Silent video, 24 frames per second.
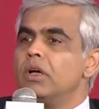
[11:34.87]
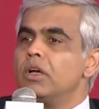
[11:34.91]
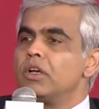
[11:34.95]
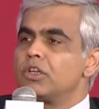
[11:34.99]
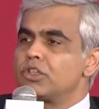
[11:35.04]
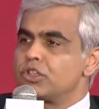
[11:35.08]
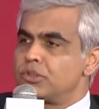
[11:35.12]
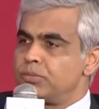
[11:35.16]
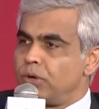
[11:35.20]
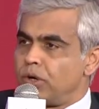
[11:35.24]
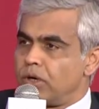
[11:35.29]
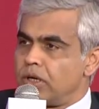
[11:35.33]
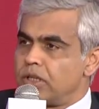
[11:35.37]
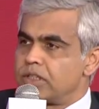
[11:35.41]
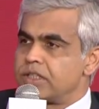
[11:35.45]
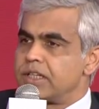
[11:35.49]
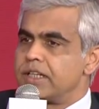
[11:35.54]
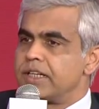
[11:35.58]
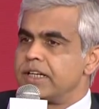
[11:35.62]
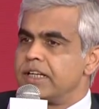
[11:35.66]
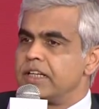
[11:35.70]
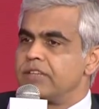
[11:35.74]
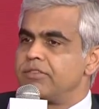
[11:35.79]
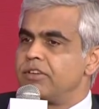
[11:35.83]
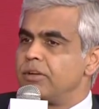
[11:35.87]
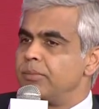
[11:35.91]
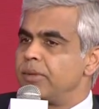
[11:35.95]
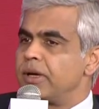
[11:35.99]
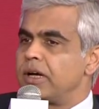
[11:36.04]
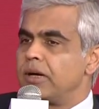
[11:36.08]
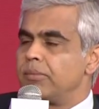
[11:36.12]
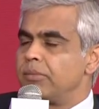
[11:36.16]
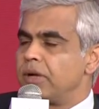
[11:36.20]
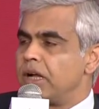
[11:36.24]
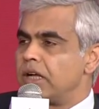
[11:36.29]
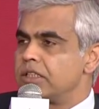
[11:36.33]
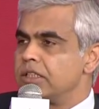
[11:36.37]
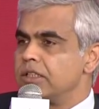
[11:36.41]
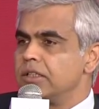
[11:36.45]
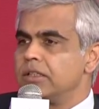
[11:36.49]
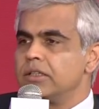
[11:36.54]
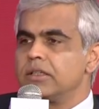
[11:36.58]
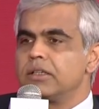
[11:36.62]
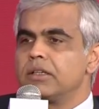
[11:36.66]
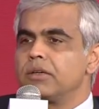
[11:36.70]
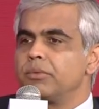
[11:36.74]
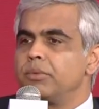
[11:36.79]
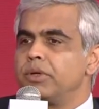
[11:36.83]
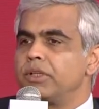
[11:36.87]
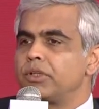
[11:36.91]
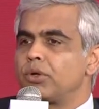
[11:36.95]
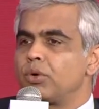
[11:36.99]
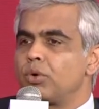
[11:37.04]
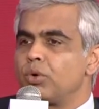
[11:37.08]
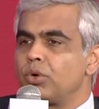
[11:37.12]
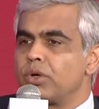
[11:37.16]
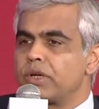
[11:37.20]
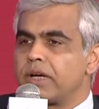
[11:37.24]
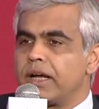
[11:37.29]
smaller cities will become larger with road